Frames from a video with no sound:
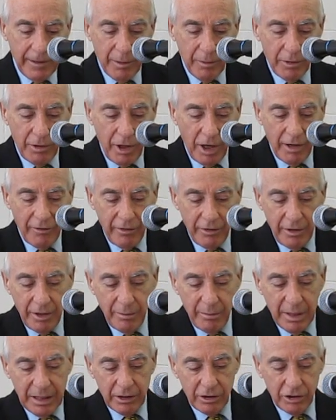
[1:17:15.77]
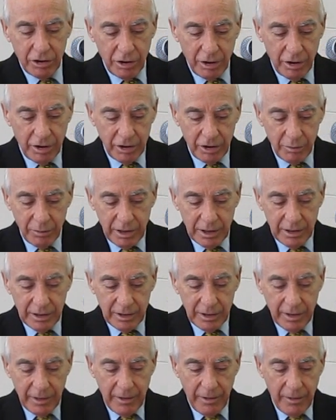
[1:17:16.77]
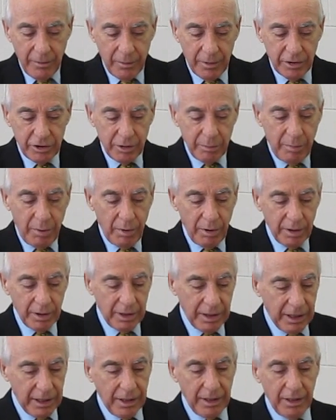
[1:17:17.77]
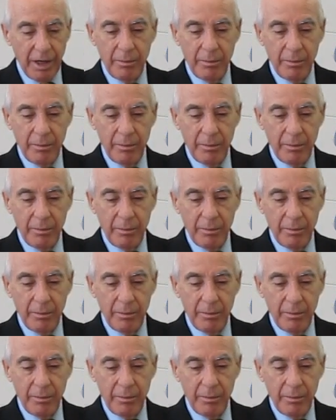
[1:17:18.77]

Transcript: We're not a very big church. We, we support uh,